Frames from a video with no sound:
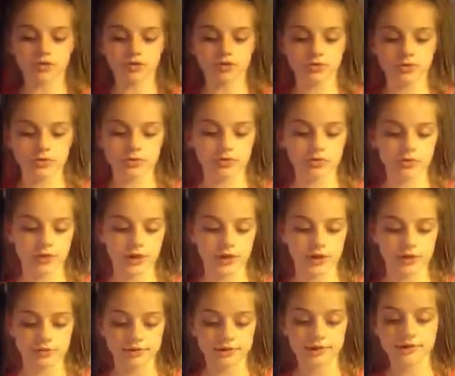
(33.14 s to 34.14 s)
through the
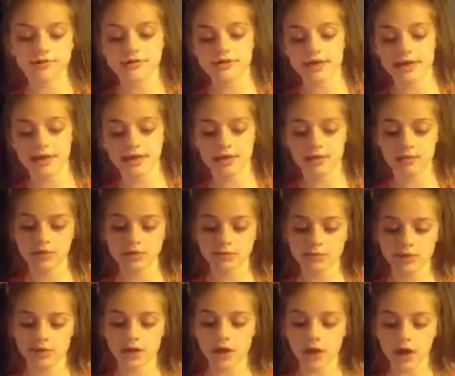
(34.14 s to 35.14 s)
window. Tuesday, he
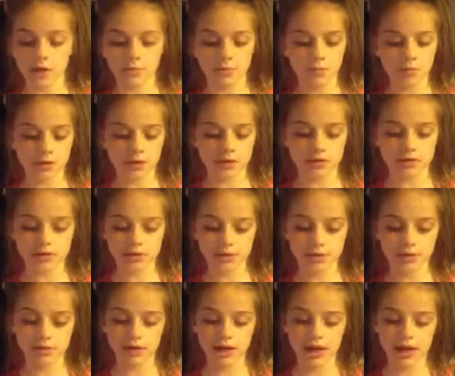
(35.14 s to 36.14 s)
whispered. Morgan's
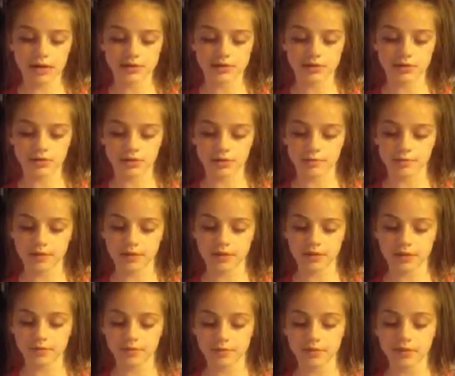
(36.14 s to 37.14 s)
aunt had told him
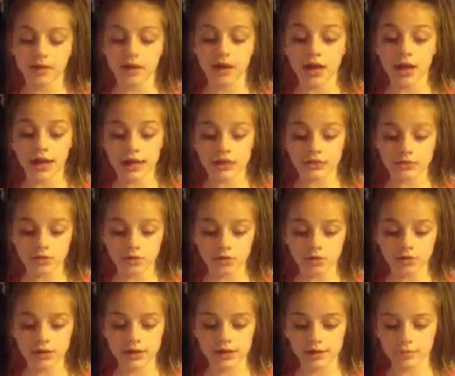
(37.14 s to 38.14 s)

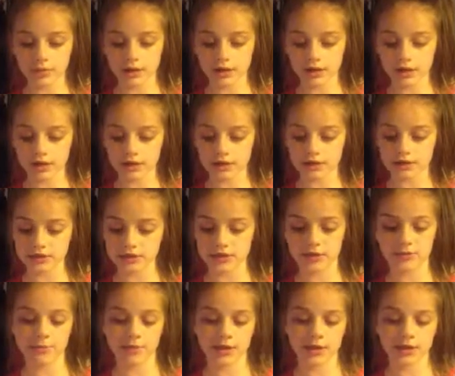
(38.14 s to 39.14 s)
and Annie to
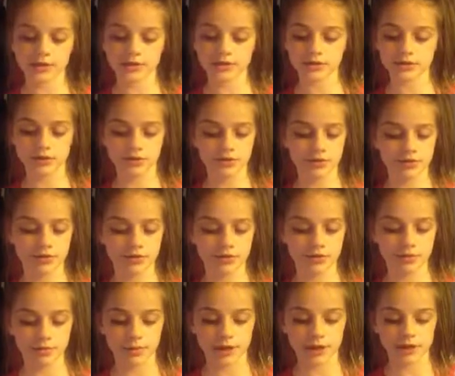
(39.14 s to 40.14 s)
come back to
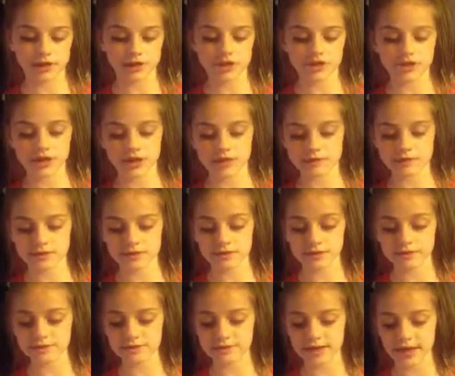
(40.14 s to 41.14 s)
the Magic Treehouse on
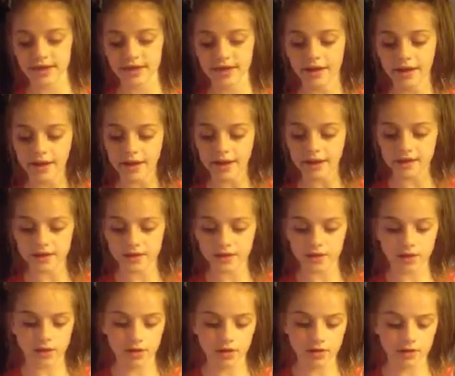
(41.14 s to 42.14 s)
Tuesday. He could
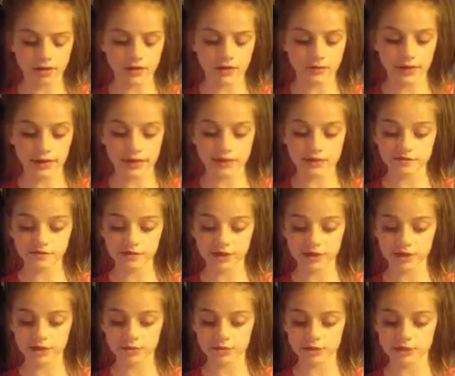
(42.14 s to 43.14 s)
hardly wait to
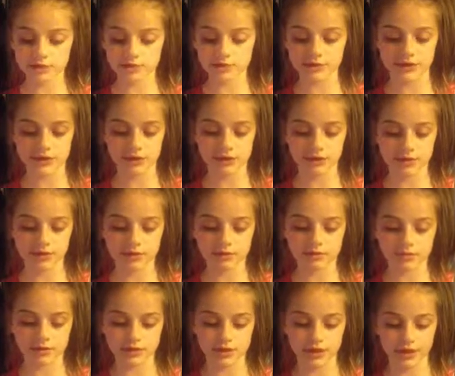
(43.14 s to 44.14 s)
find out where she was sending them
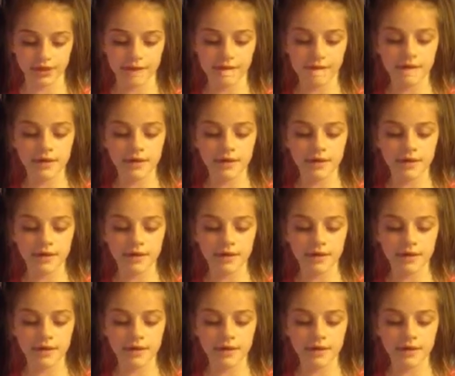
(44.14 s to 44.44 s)
today.